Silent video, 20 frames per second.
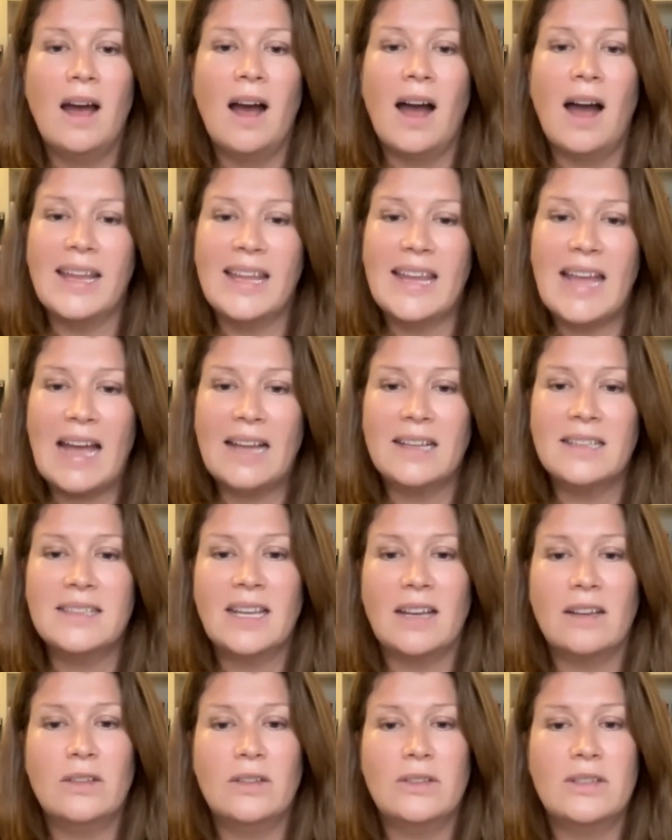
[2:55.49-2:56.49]
I can
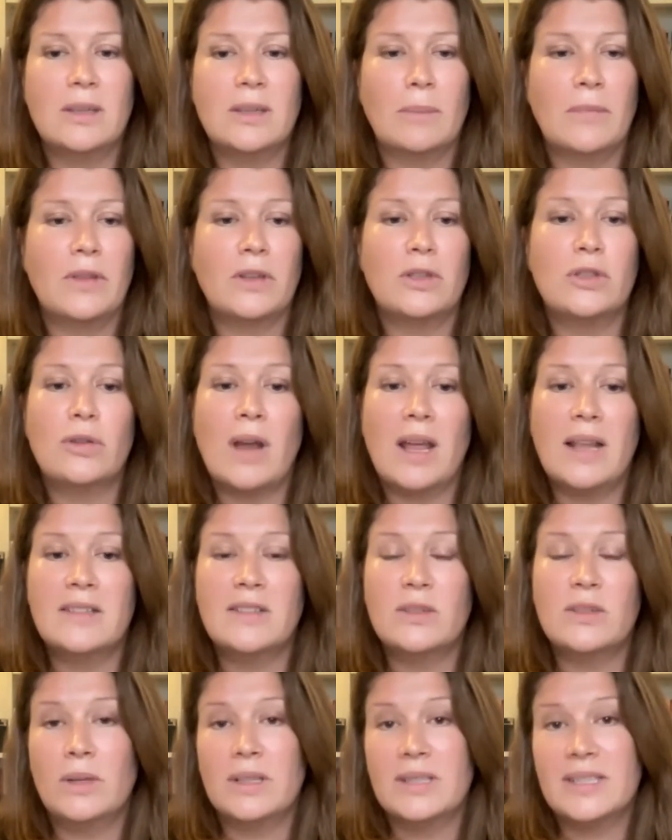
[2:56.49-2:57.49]
tell you some of the
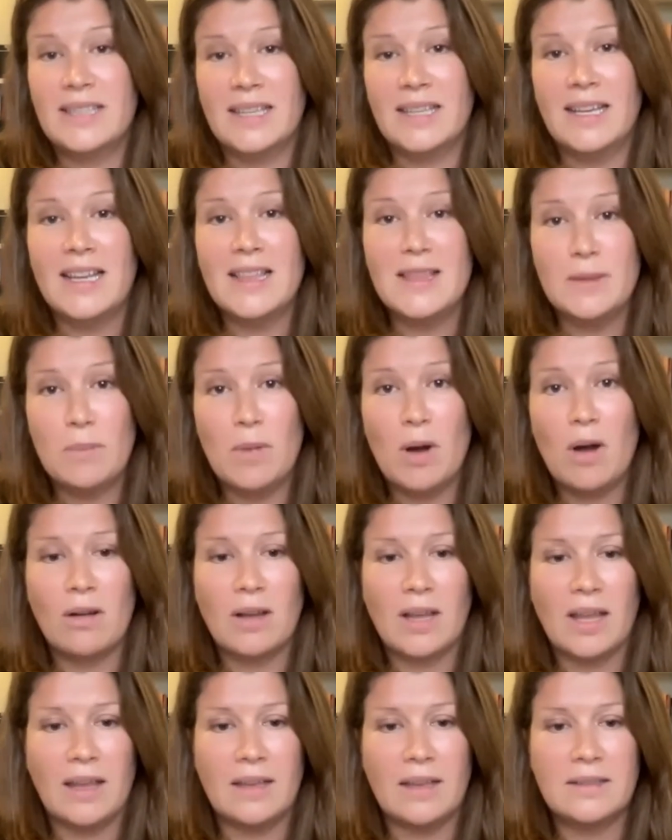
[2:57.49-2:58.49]
trends we are seeing in the
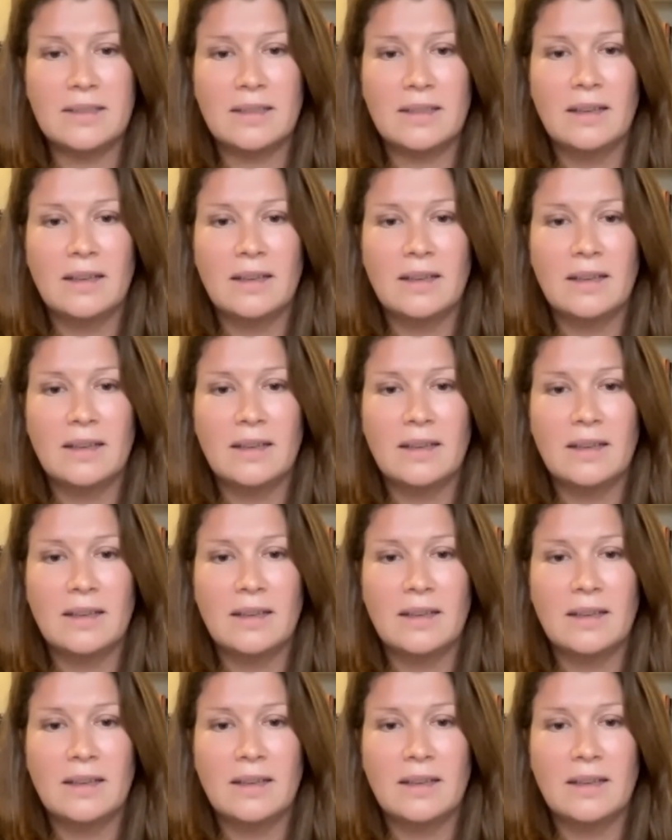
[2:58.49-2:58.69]
market.